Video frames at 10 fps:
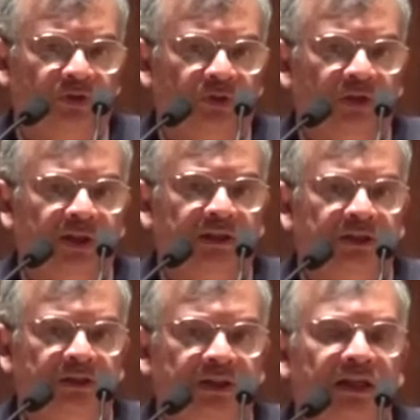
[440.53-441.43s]
So it
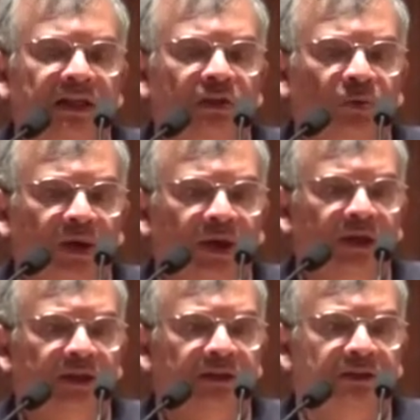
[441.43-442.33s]
is leading the
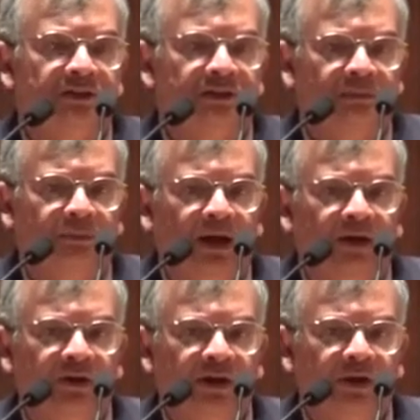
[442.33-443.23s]
way, it is the
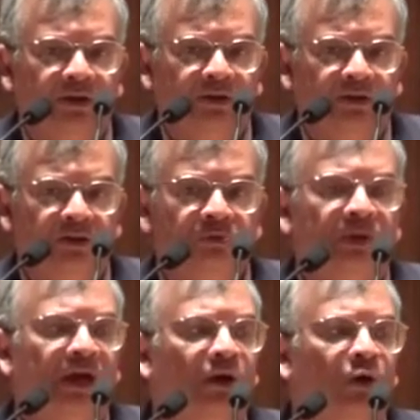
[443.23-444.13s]
pioneer in this, but I